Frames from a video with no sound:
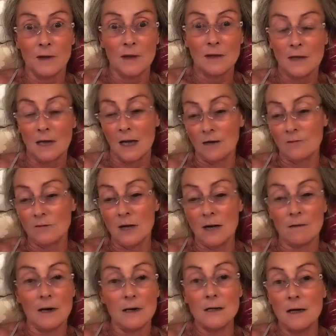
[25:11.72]
They have no
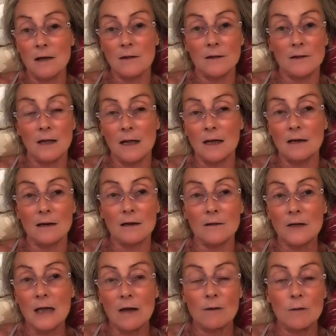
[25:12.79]
idea that
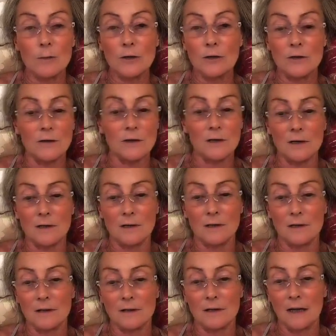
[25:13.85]
they're a bird.
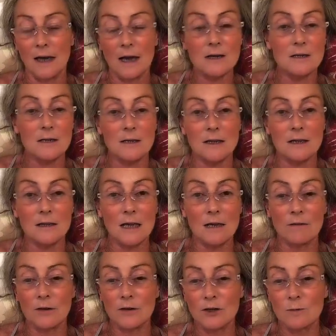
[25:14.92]
They actually think they're
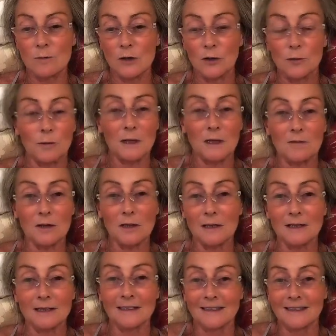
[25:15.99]
a human or whatever. You
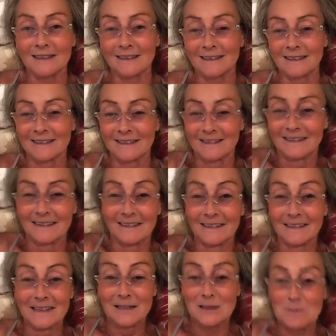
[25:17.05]
know?
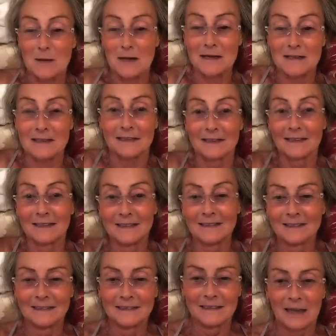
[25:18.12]
It's amazing.
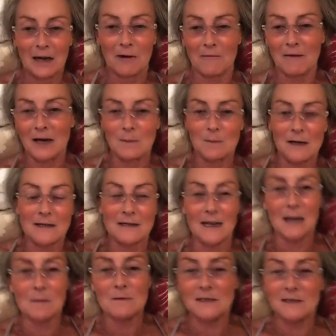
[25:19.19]
Incredibly
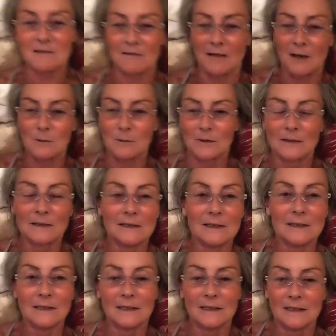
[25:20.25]
tame. It's incredible.
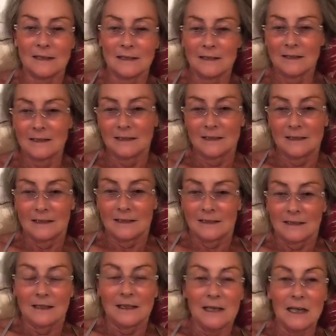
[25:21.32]

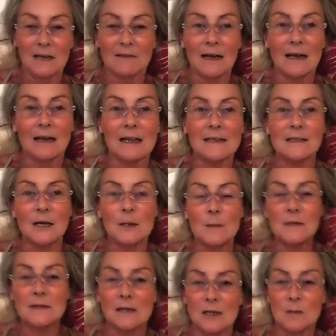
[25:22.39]
Anyway, let's hope he's
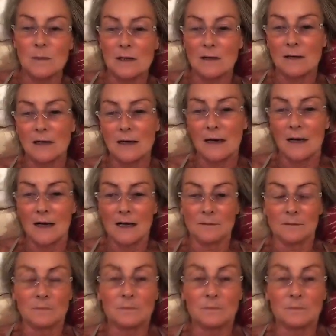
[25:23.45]
going to be okay.